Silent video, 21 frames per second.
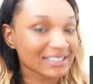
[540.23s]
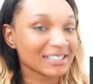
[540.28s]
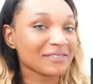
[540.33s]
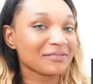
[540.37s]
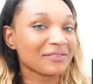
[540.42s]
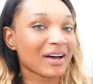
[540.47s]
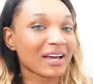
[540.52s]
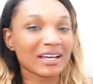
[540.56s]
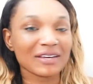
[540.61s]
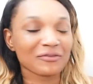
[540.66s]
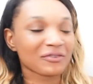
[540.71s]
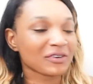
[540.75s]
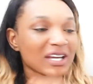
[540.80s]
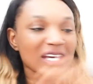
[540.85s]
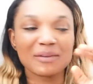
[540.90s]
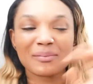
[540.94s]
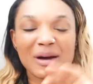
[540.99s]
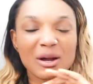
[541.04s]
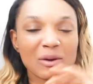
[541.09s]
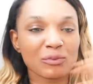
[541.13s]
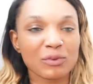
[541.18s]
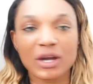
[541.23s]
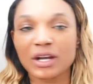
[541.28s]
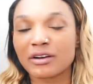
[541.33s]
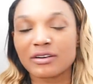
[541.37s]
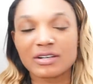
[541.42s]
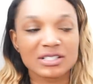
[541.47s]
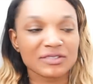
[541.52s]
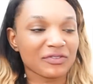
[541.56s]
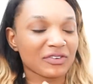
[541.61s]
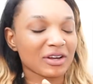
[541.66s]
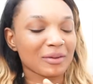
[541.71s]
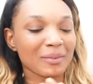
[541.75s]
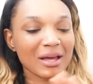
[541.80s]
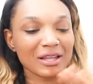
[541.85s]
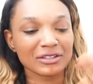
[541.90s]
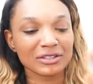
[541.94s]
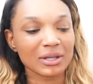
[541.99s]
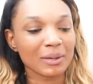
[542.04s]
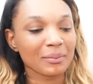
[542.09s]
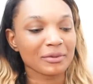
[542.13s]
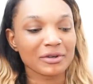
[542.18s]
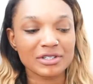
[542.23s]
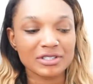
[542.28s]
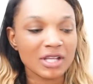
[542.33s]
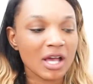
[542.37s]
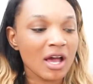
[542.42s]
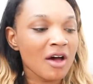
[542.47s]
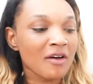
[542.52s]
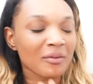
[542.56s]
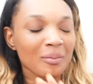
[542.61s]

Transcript: and if I forget about records, forget about numbers,